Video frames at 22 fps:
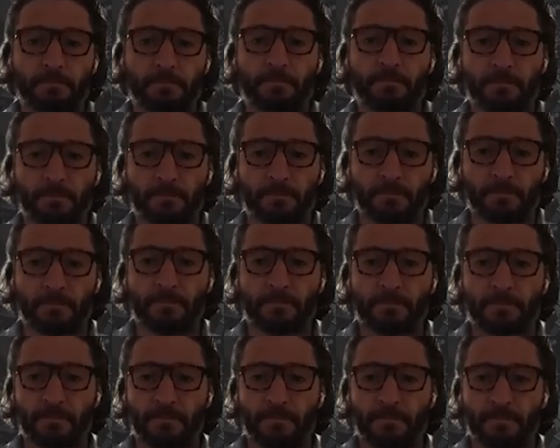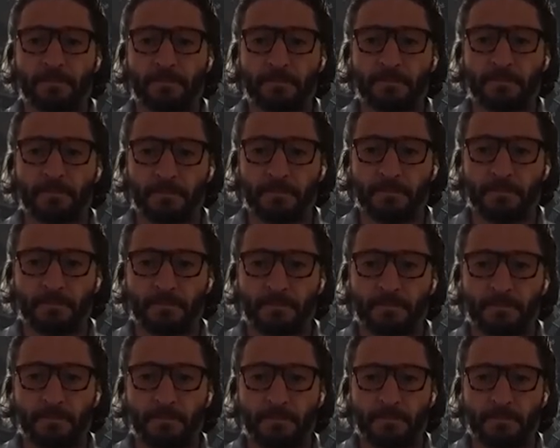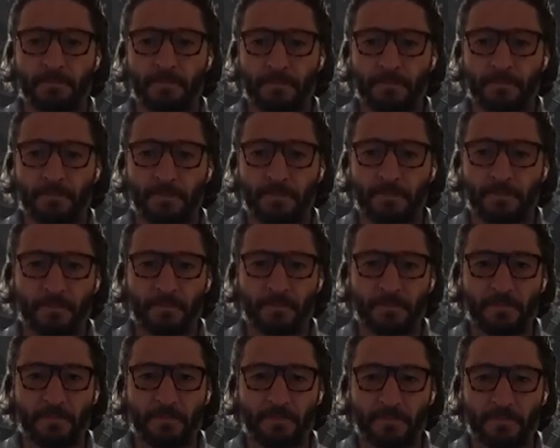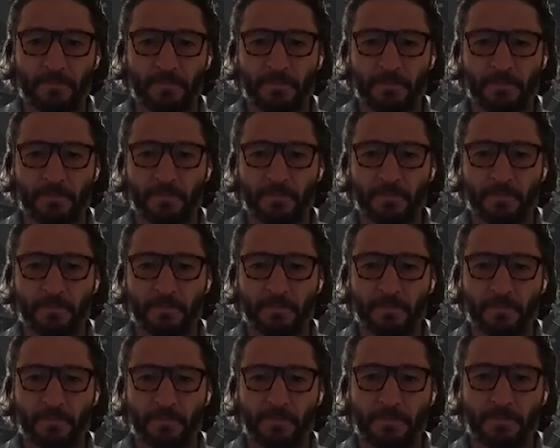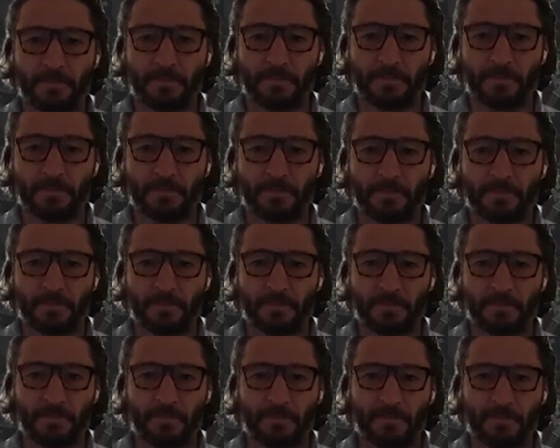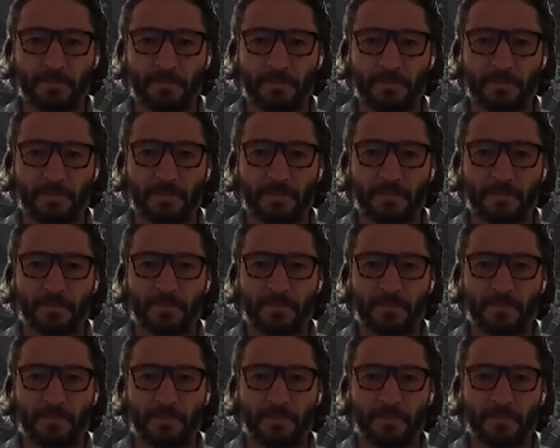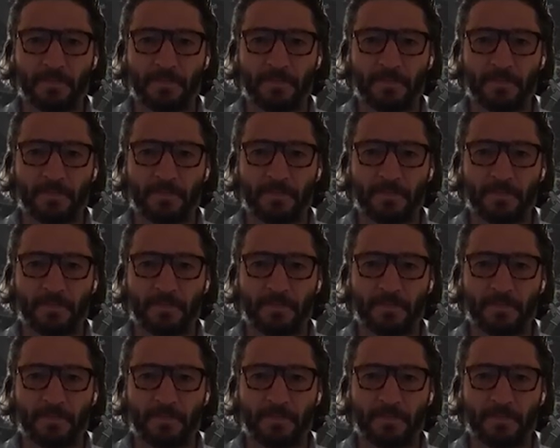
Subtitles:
No words are spoken by the person on screen.